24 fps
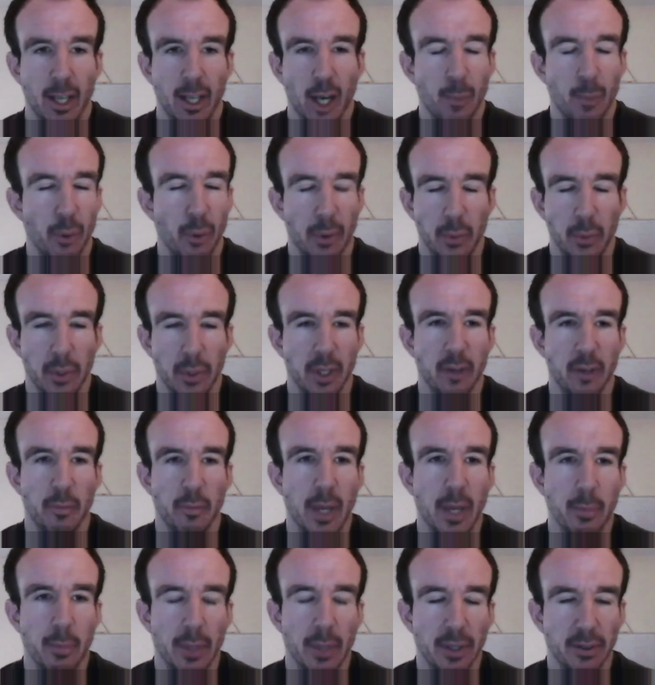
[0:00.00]
I probably wouldn't have
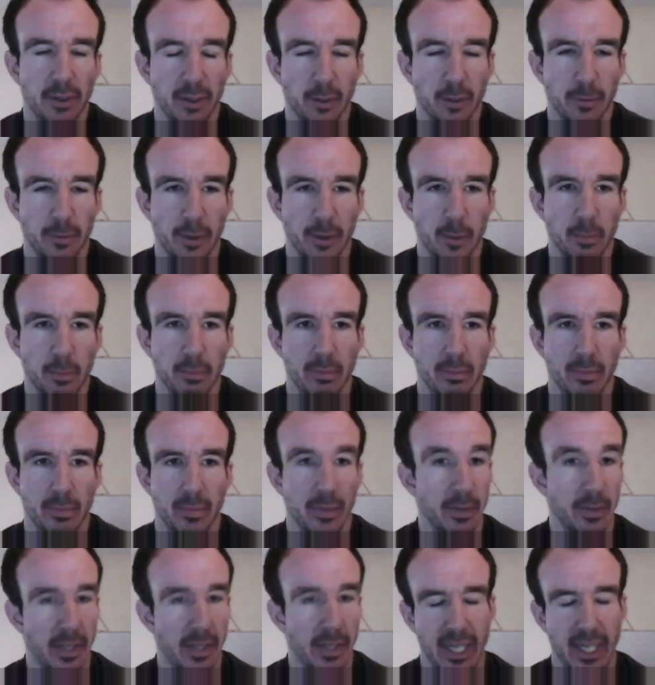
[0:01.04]
met most of them
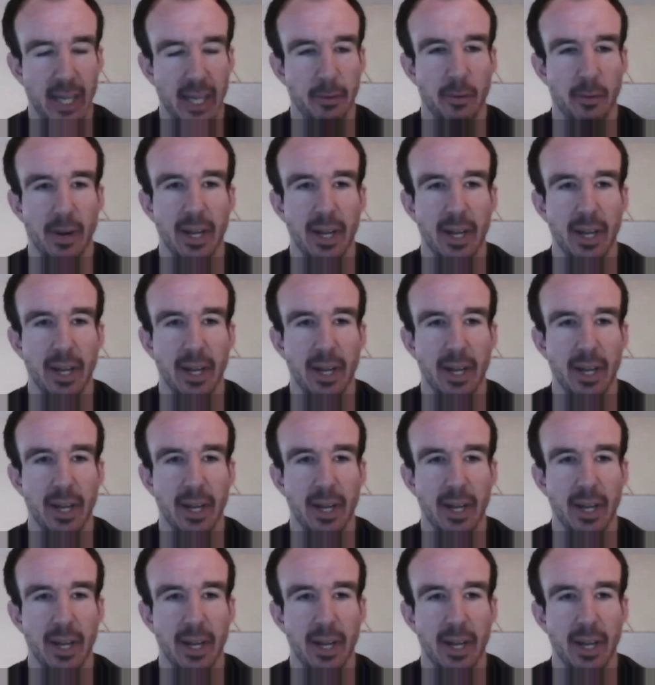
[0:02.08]
if I didn't have a rare